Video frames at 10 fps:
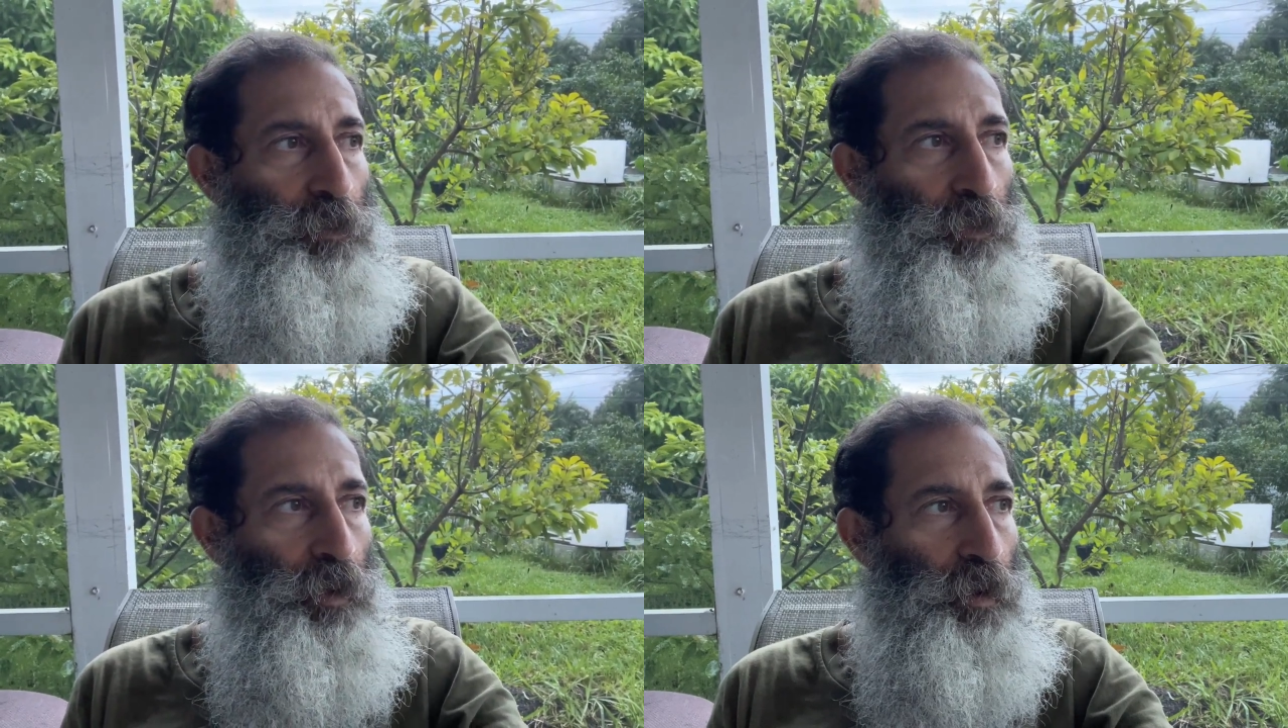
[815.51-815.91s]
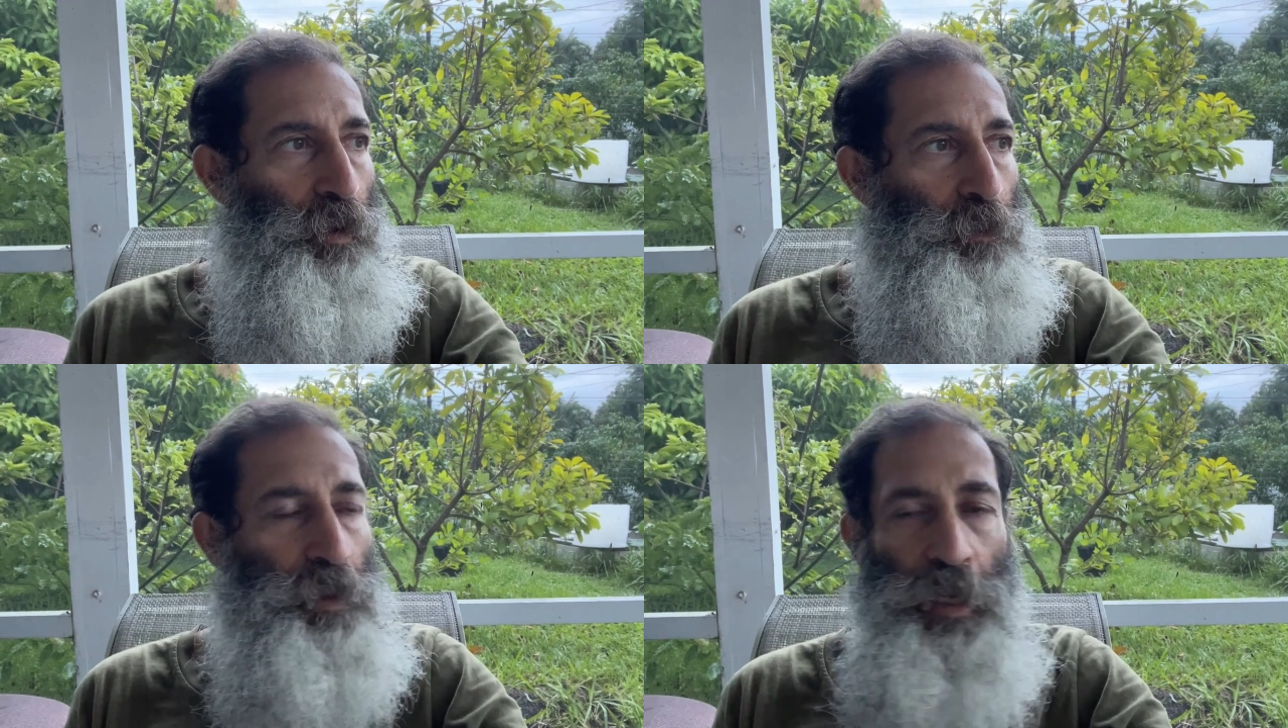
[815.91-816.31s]

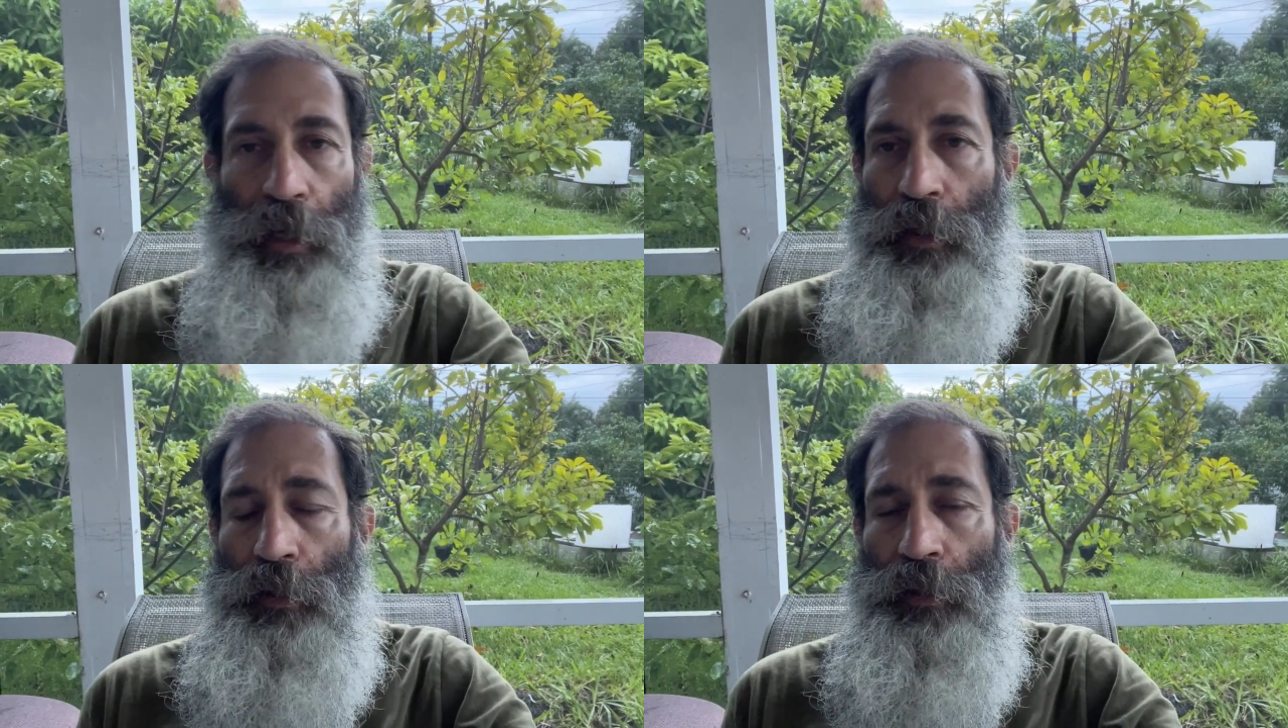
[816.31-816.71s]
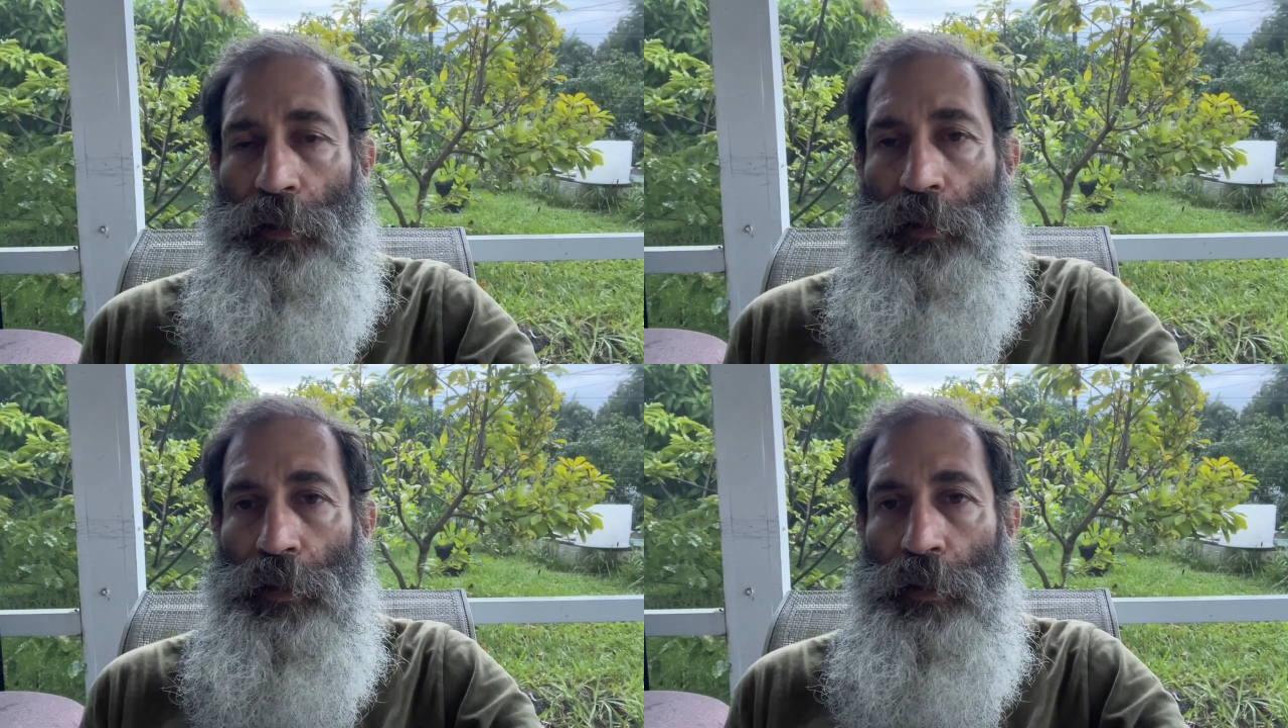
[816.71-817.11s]
uh, Miguel
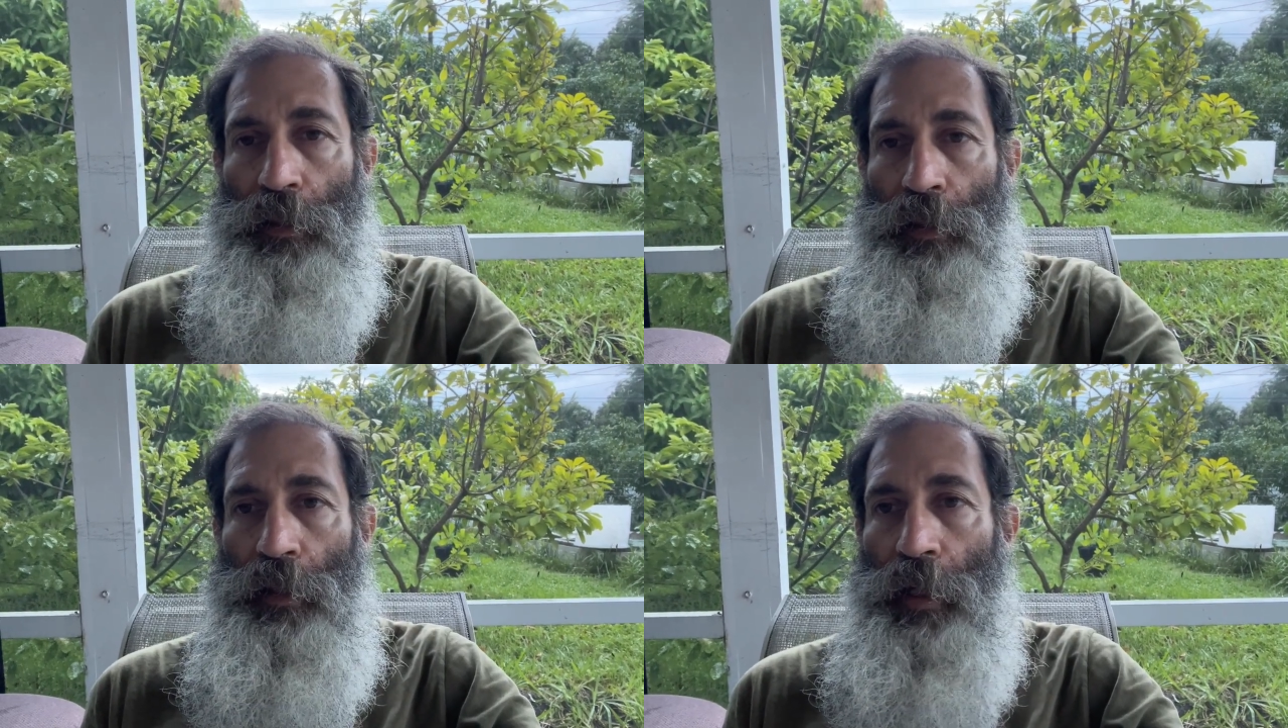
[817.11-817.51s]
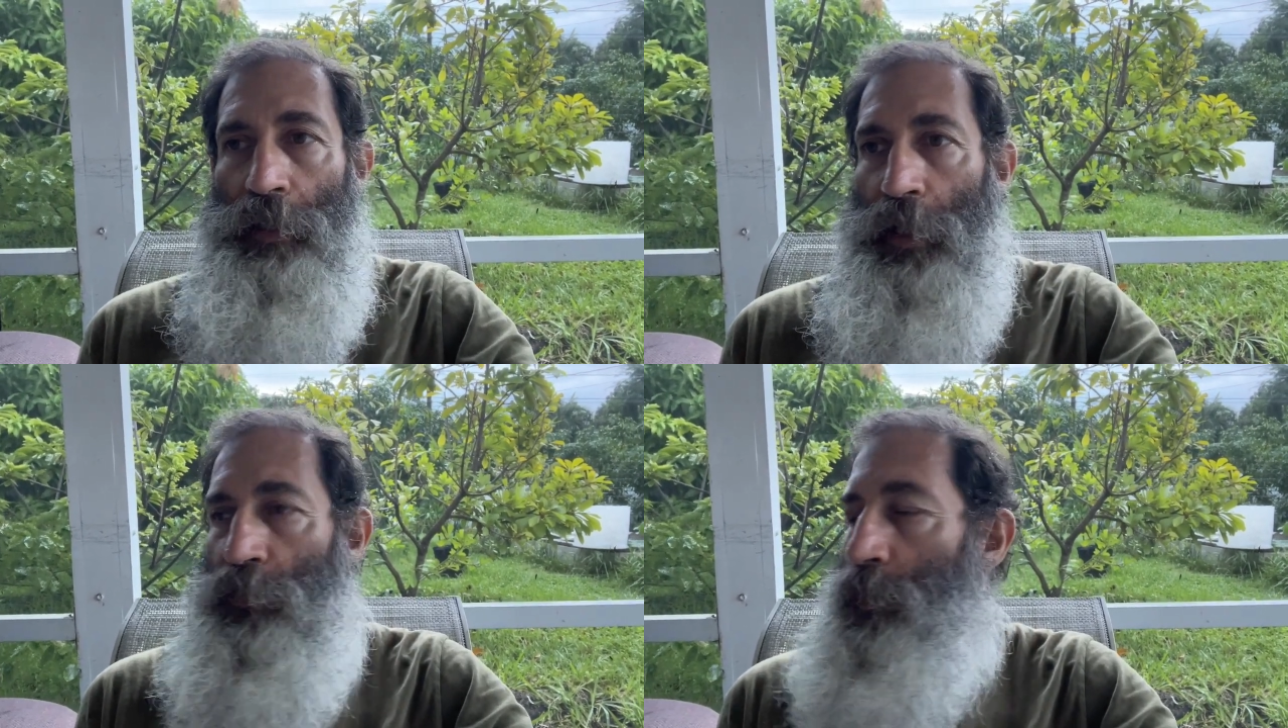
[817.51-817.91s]
and
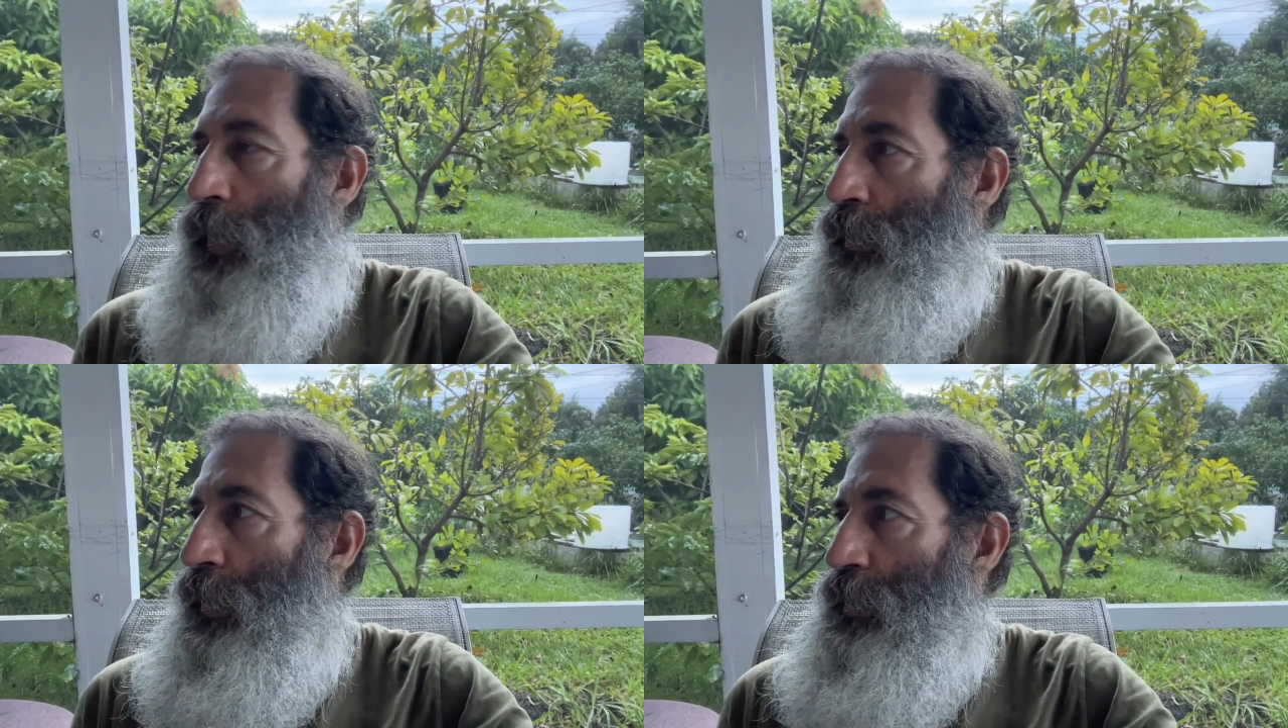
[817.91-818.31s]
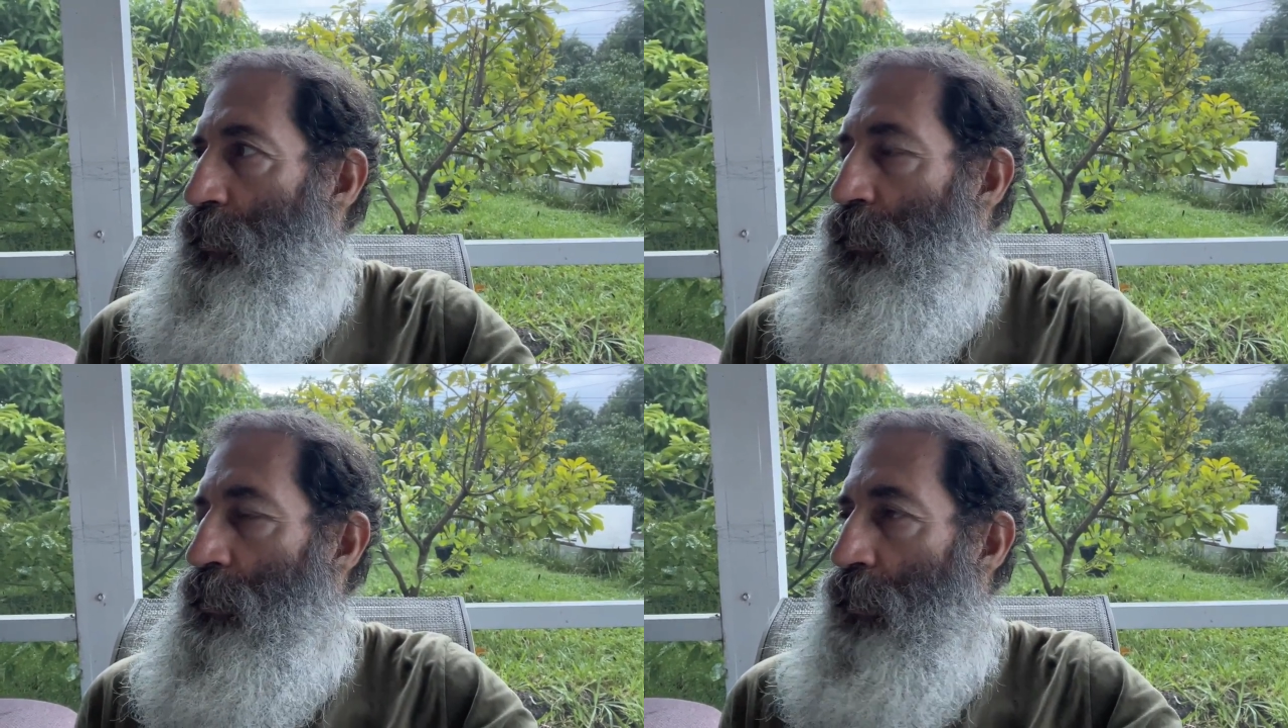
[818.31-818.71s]
then for my late
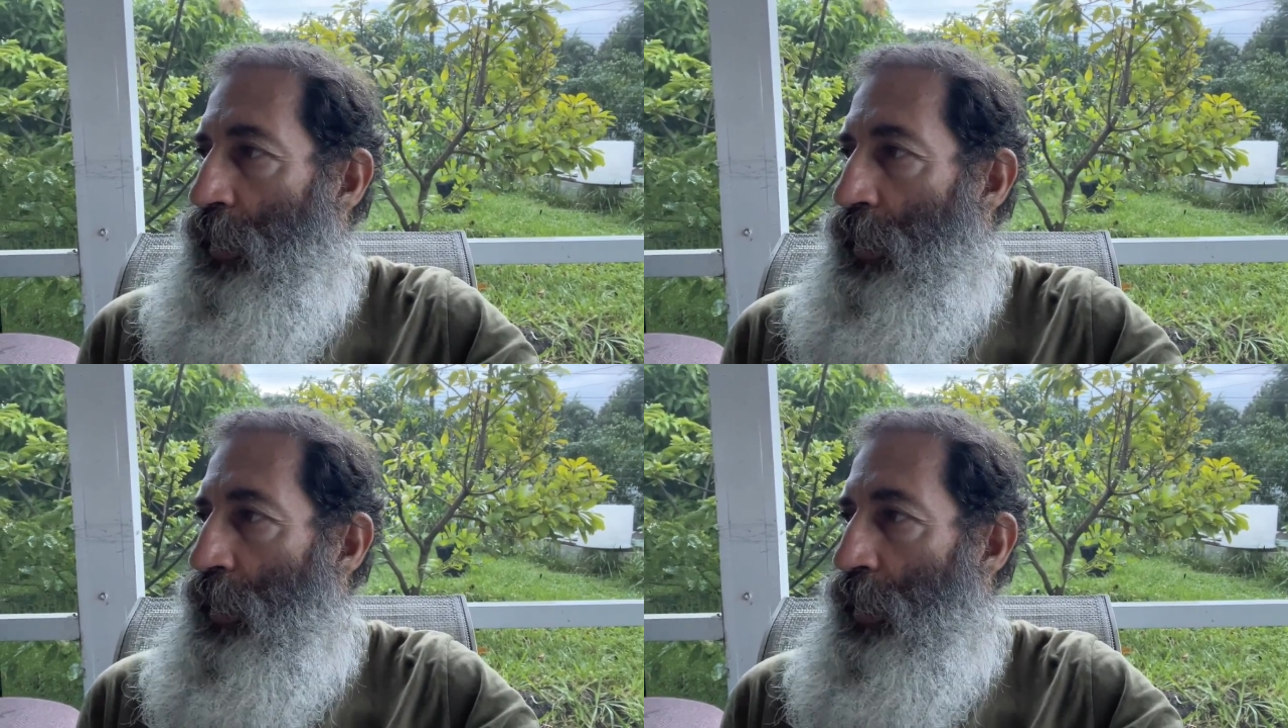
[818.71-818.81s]
season,